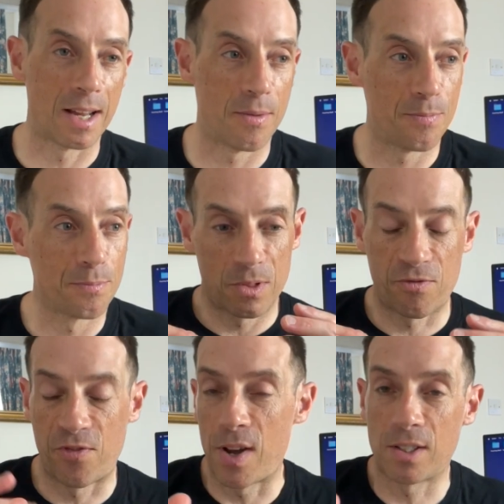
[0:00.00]
Now,
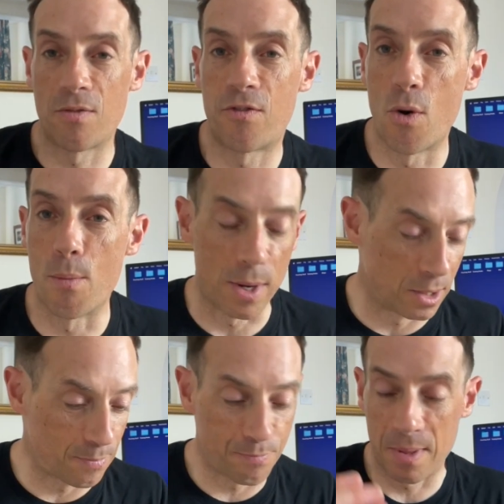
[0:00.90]
first and
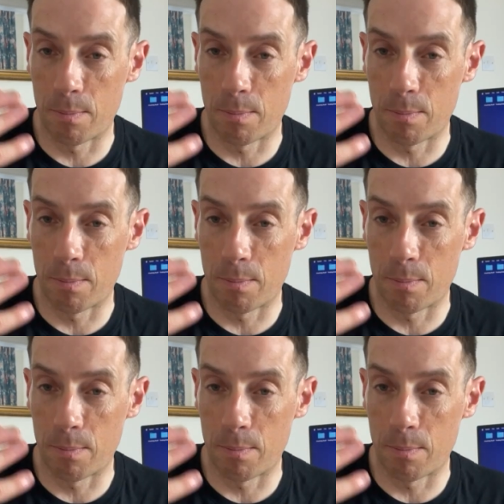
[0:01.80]
foremost,